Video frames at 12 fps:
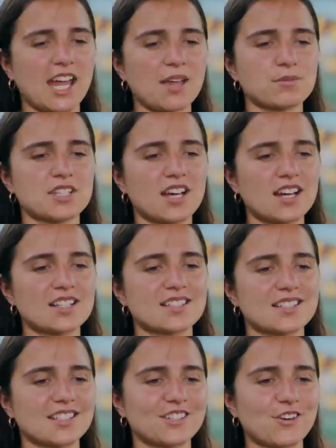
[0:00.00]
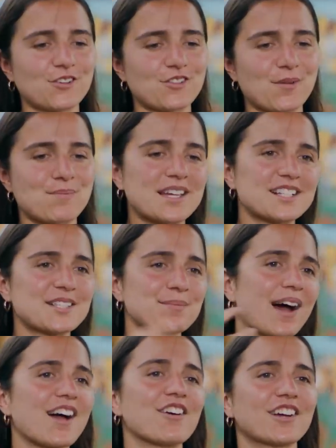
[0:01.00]
came to us, you know, a big
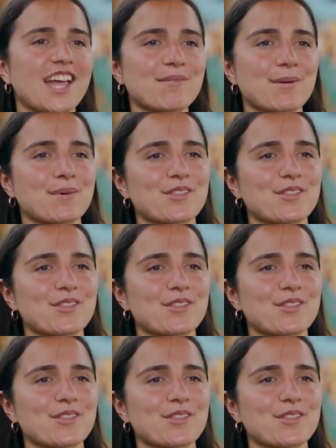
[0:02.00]
smile came up